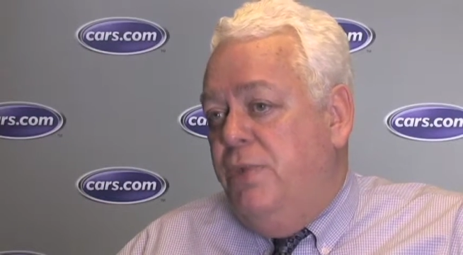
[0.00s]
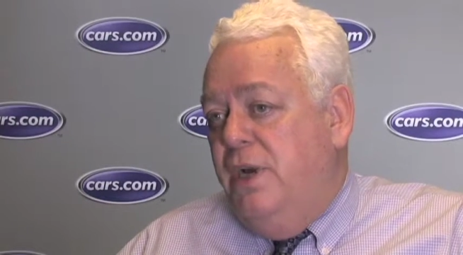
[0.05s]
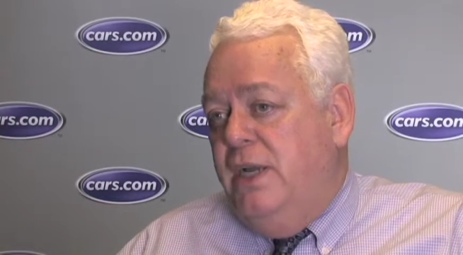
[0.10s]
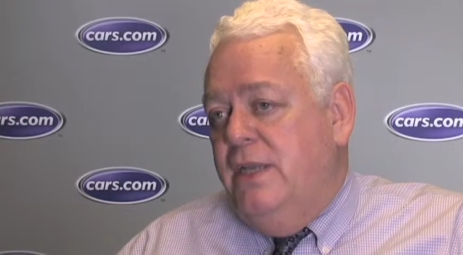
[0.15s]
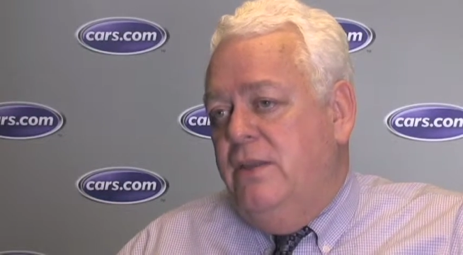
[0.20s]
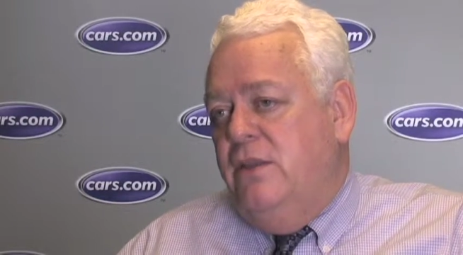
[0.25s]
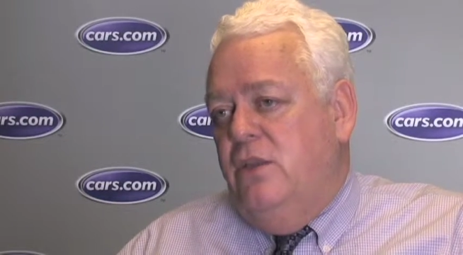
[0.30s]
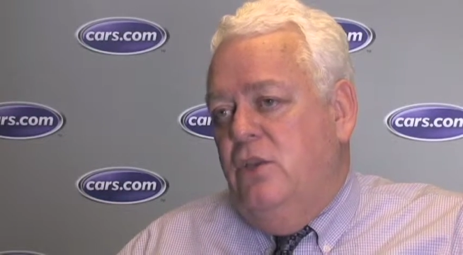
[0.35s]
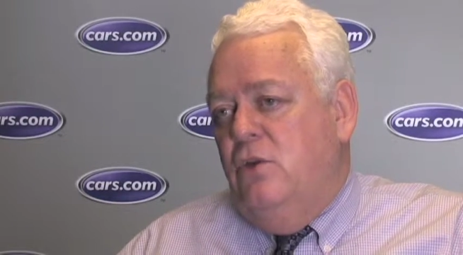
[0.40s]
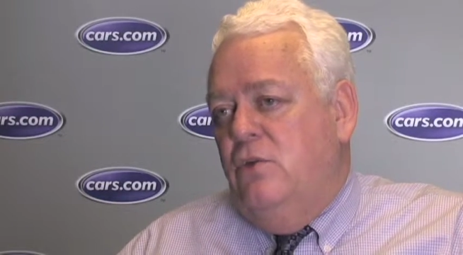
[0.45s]

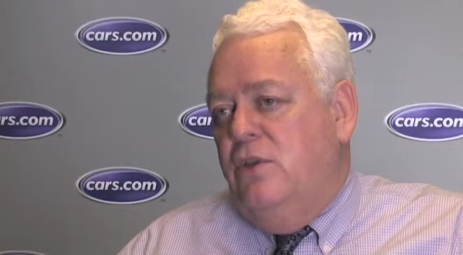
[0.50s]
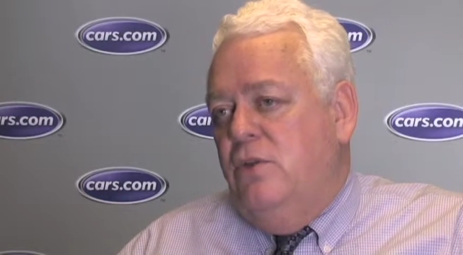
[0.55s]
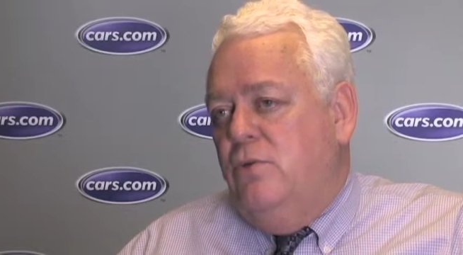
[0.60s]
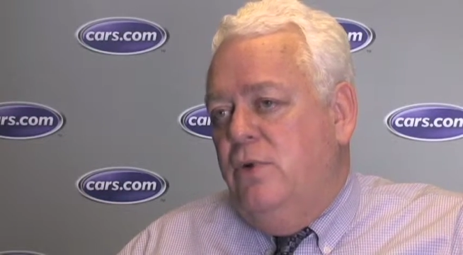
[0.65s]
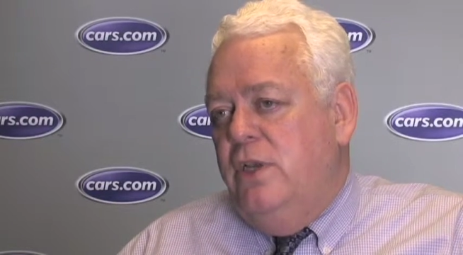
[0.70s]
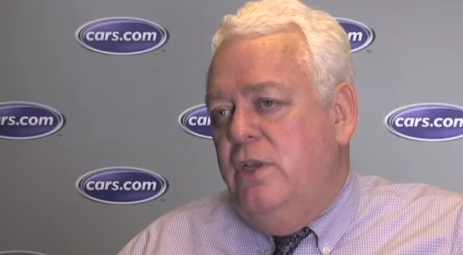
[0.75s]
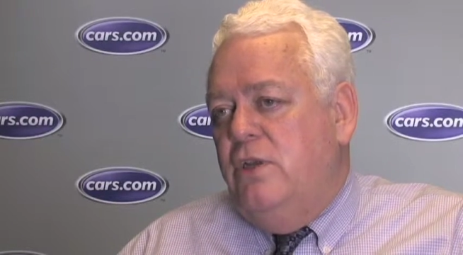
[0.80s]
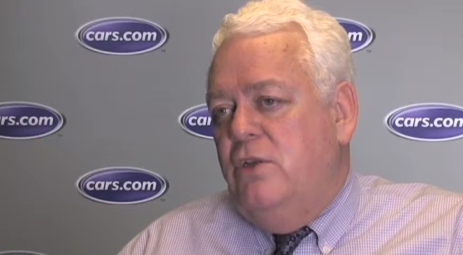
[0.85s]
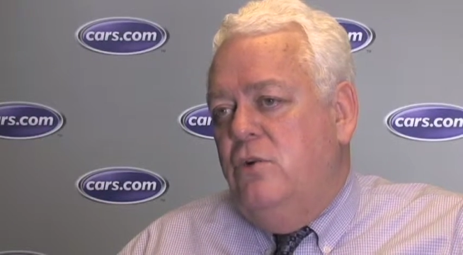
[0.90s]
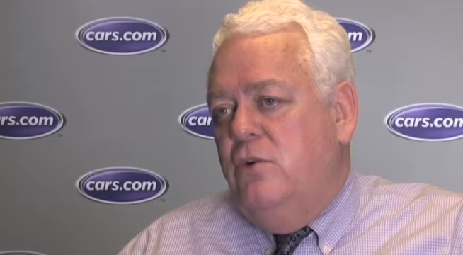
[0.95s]
But the only
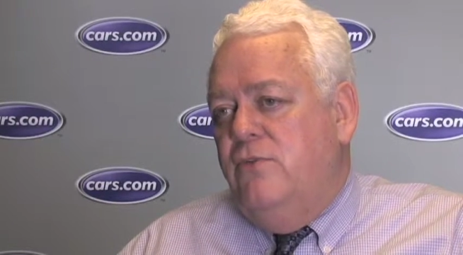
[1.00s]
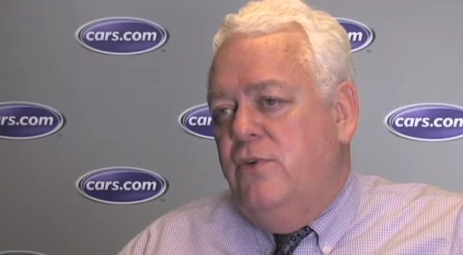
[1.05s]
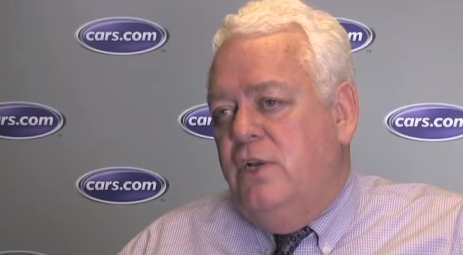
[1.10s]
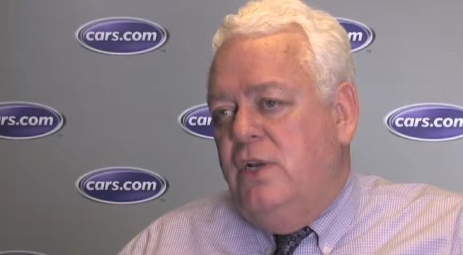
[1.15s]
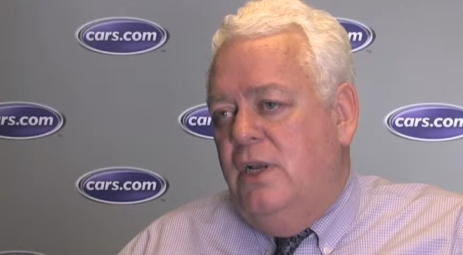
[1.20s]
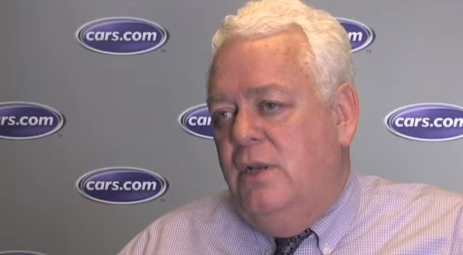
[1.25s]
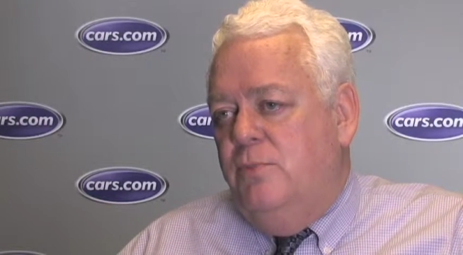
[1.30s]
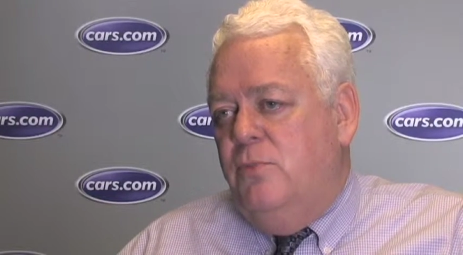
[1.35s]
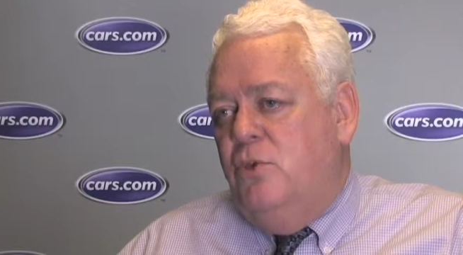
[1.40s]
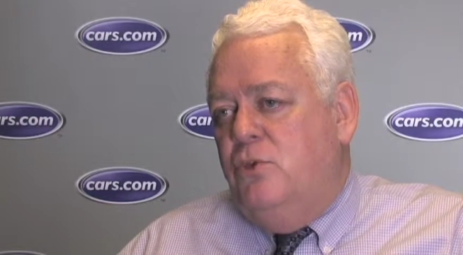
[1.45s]
way you can
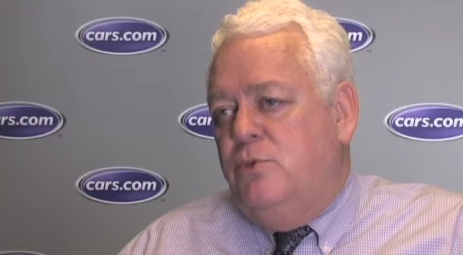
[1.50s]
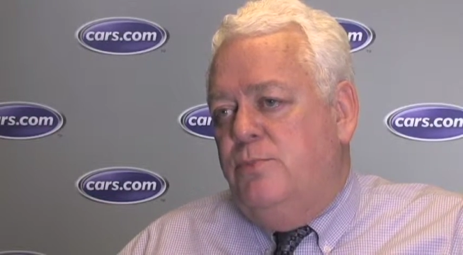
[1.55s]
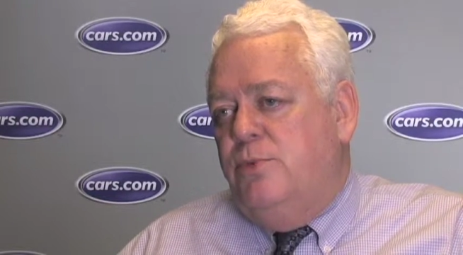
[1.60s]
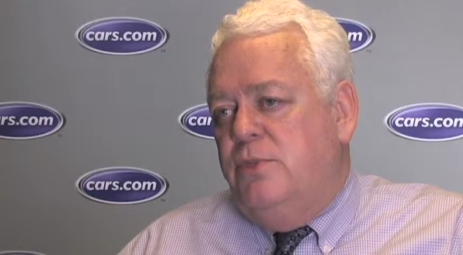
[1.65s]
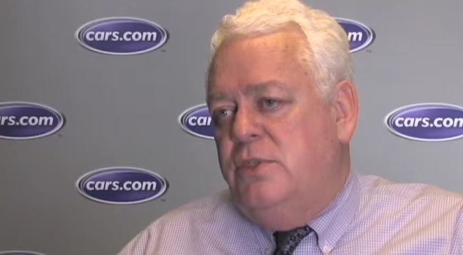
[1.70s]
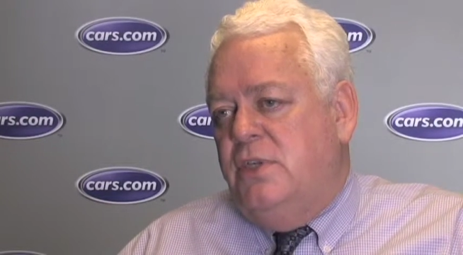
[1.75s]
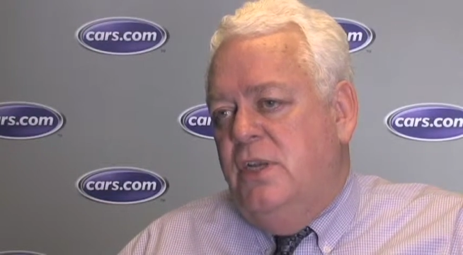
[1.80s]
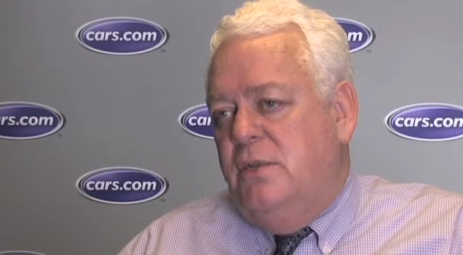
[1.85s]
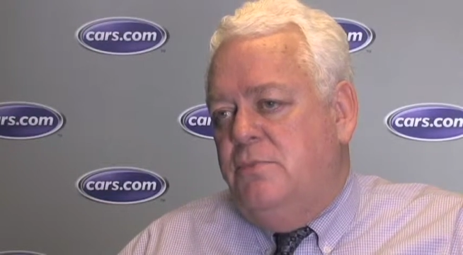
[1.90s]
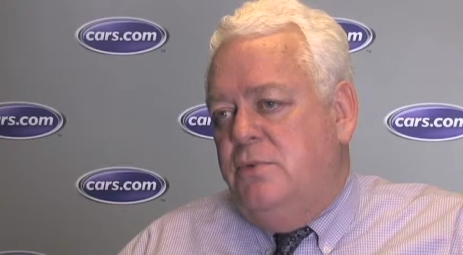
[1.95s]
overcome those
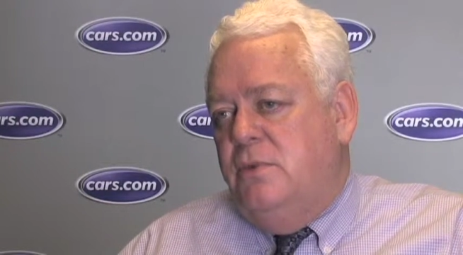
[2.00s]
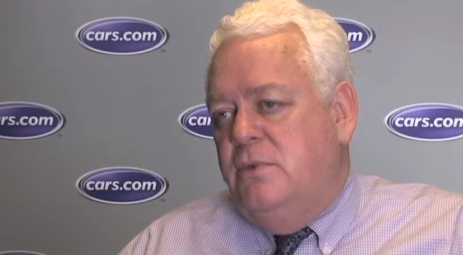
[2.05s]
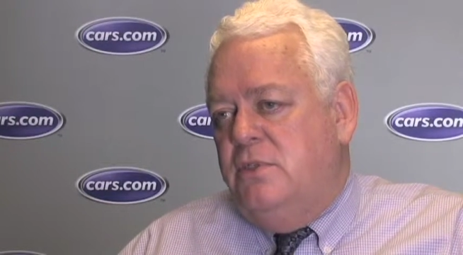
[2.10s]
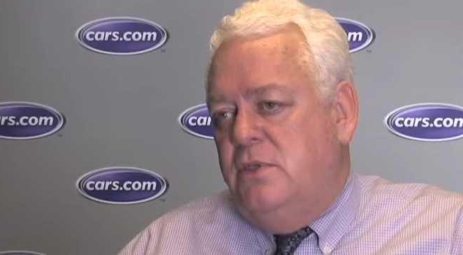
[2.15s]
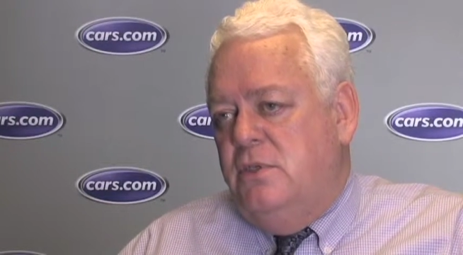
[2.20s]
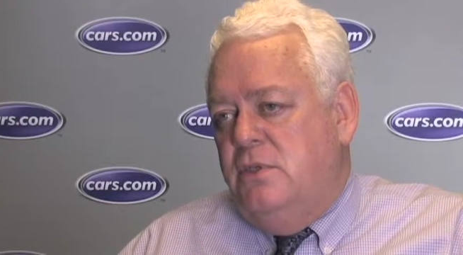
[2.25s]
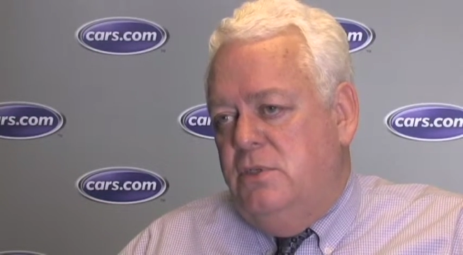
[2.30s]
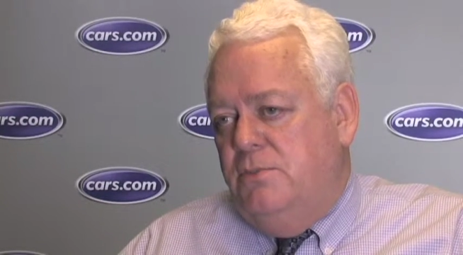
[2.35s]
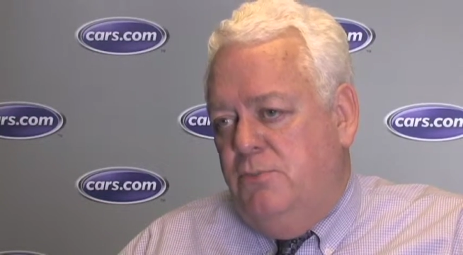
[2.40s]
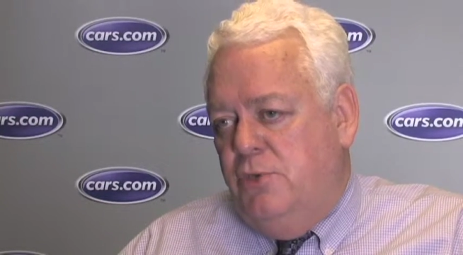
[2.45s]

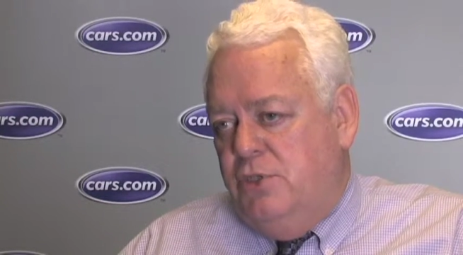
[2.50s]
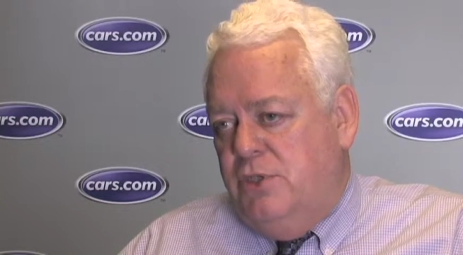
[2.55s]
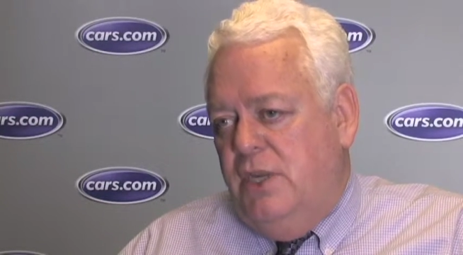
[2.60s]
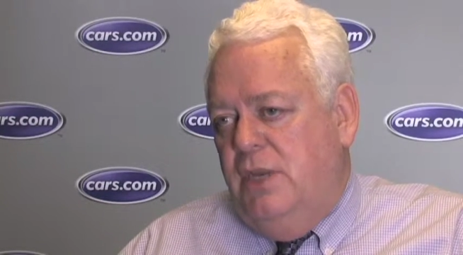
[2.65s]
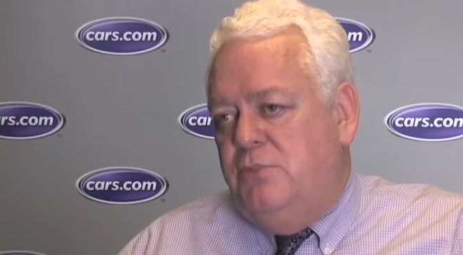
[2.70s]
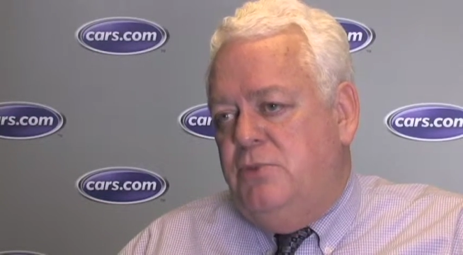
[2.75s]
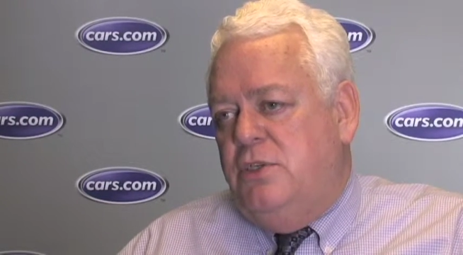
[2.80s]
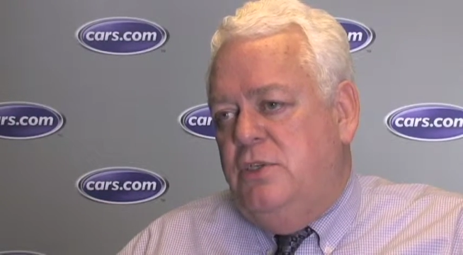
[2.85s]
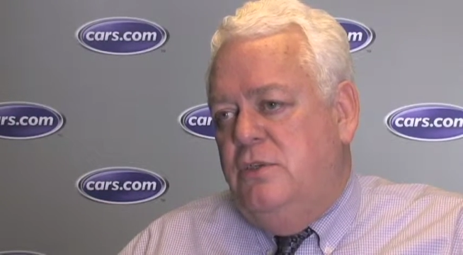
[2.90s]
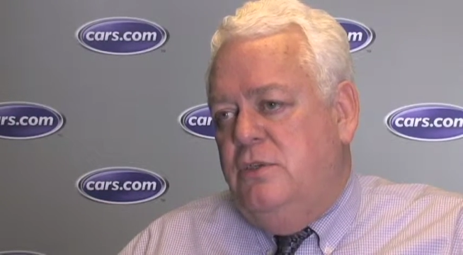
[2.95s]

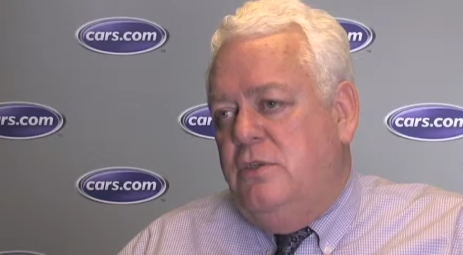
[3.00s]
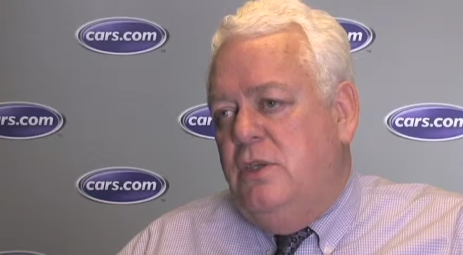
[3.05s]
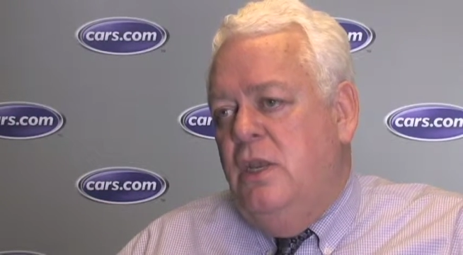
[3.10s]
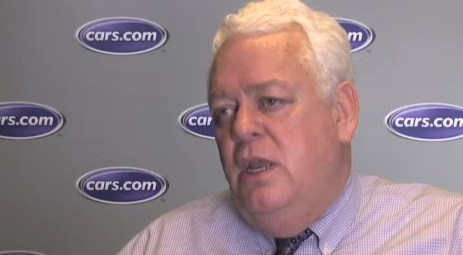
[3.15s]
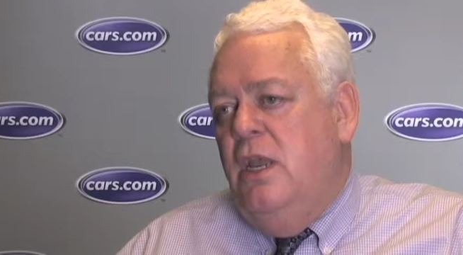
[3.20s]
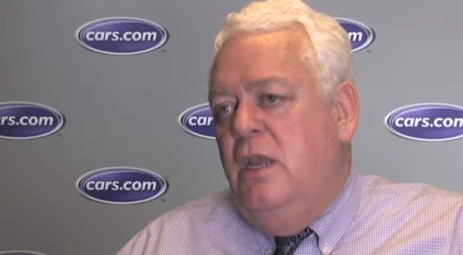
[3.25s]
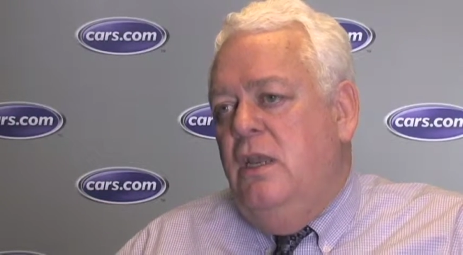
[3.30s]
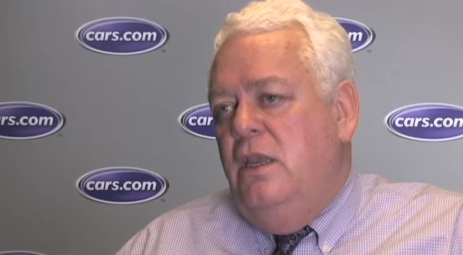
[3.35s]
perceptions